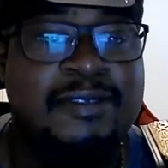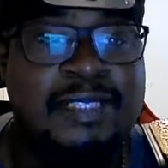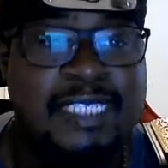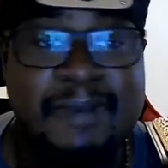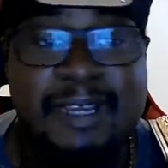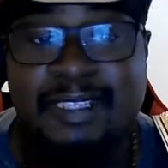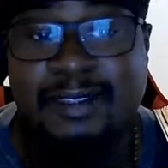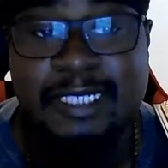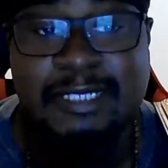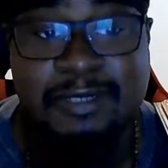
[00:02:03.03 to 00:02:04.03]
Despite the
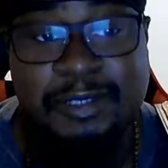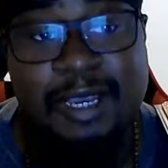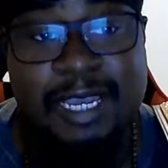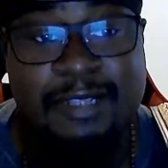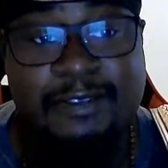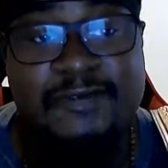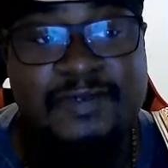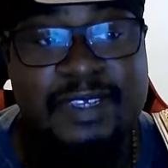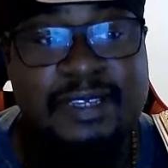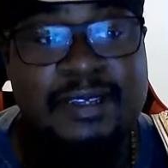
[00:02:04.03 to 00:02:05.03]
loss of Straw Hat
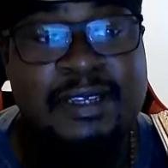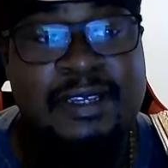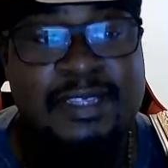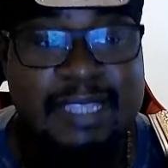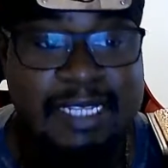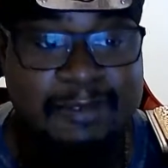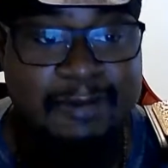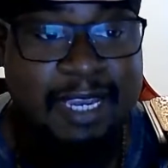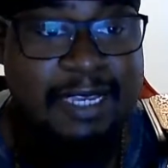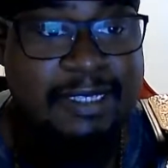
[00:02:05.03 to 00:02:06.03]
Luffy, that's
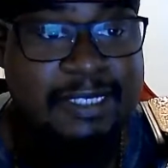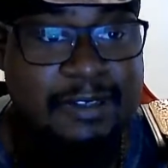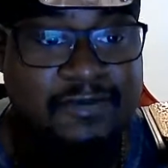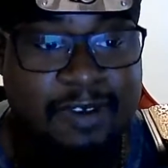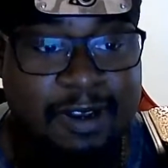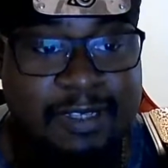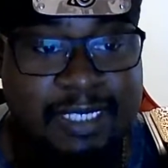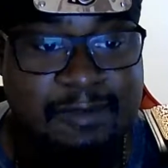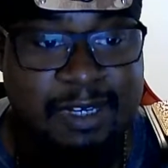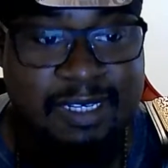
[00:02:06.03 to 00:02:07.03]
right so far,
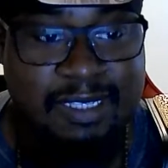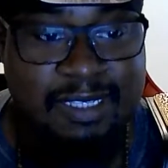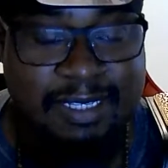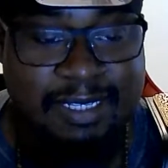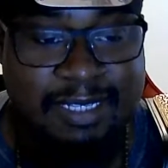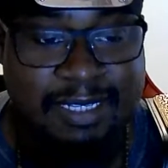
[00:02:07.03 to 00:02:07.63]
said one of the,